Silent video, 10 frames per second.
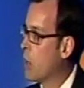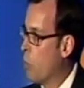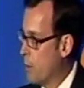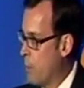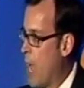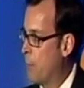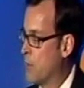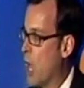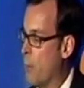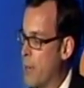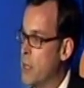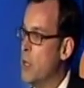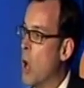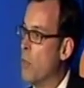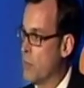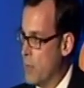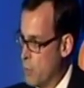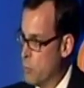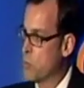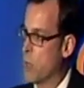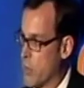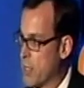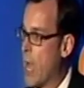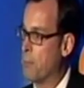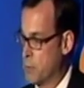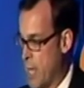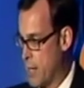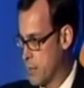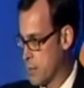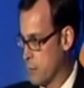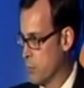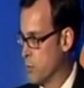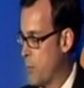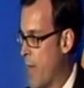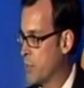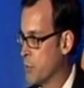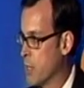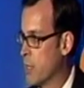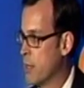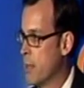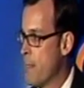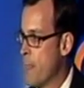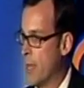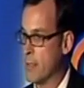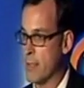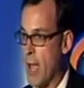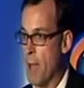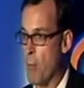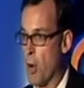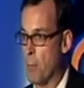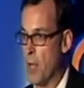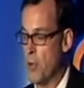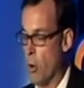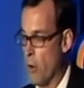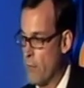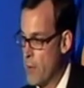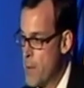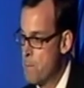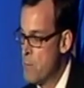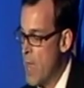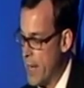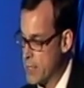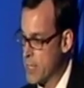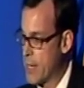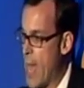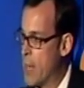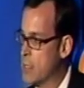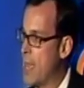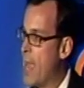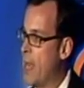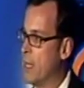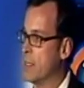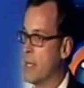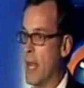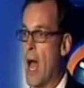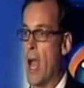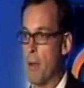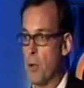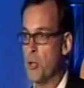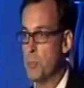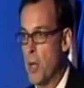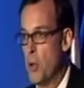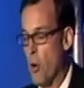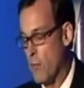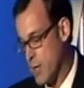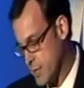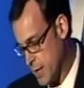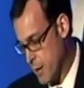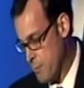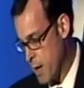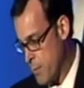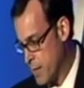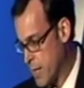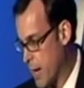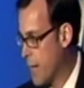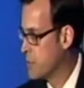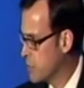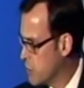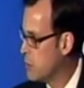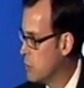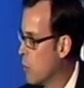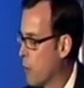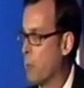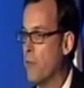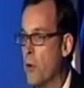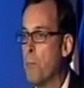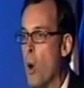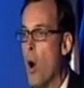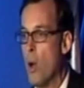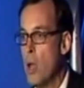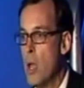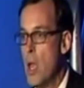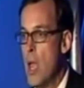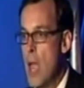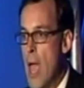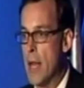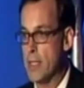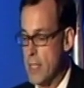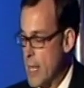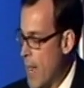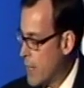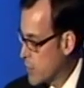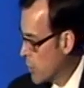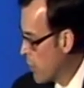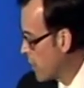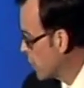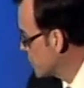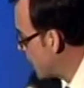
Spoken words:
one popped up. I didn't know that it was one of the top lieutenants to Bruce Patrick at the time, Mark Bendorf. And he stuck out his hand and he said, "Hi, I'm Coach Bendorf." And I said, I'm Ed Cunningham. He said, you want to play football? And I said, yeah. And he turned around to Coach